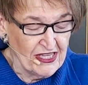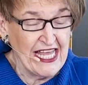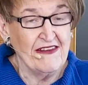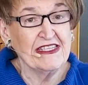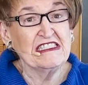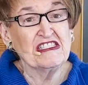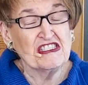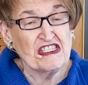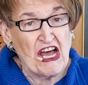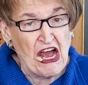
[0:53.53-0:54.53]
having
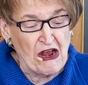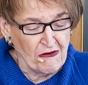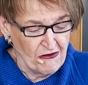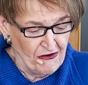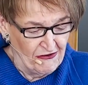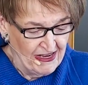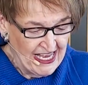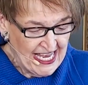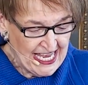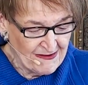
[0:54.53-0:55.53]
sorrow
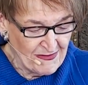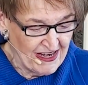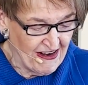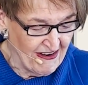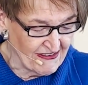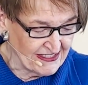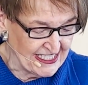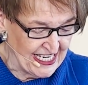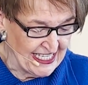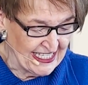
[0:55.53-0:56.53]
in my heart
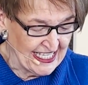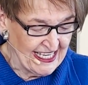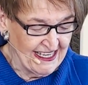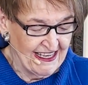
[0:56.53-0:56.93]
daily?